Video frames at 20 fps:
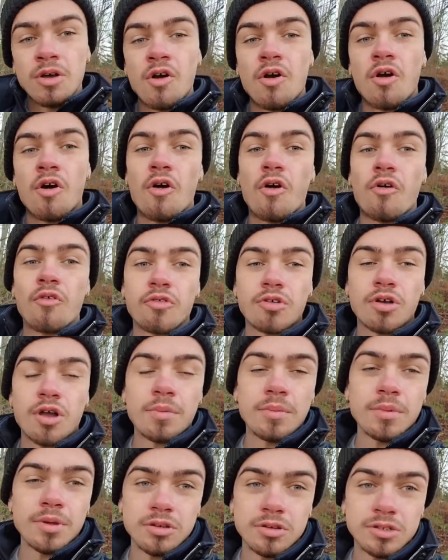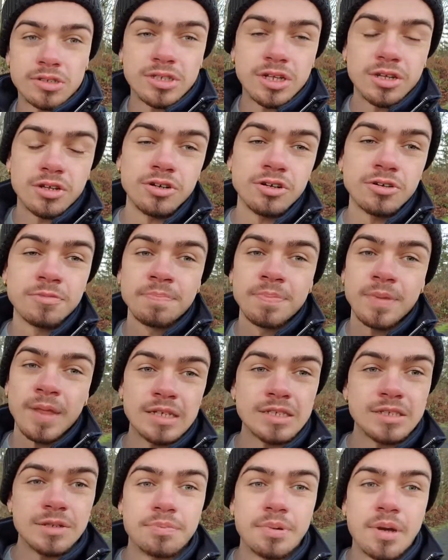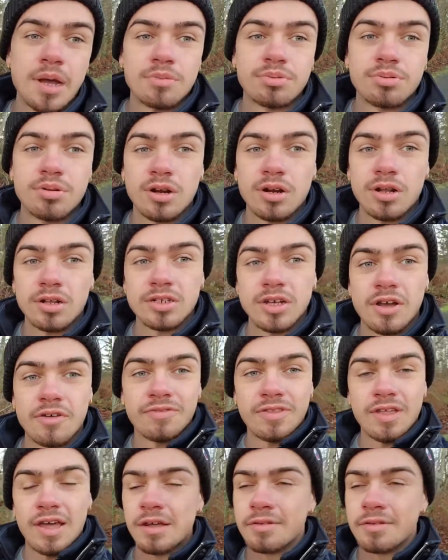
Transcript: overcoming your stutter as a byproduct of that.